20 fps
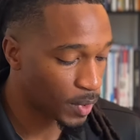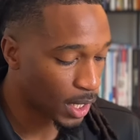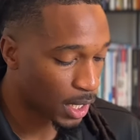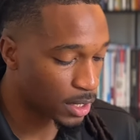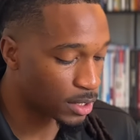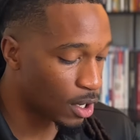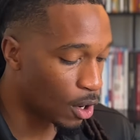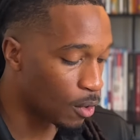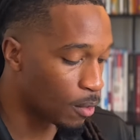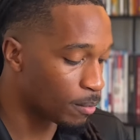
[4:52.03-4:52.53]

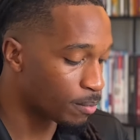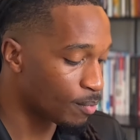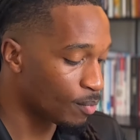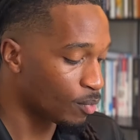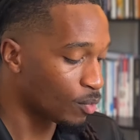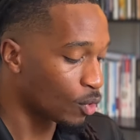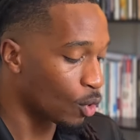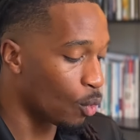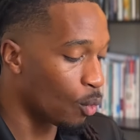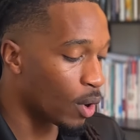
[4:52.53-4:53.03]
So
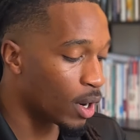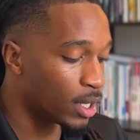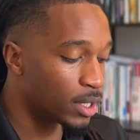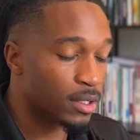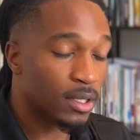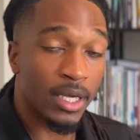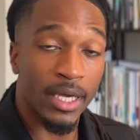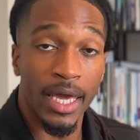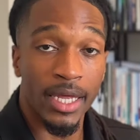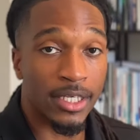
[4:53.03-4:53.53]
you wanna
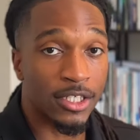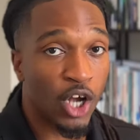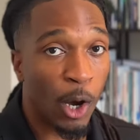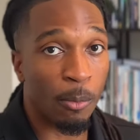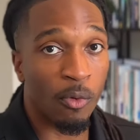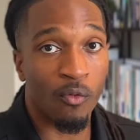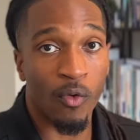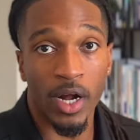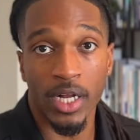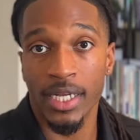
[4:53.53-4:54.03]
get a scope
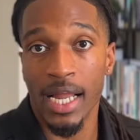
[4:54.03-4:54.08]
of work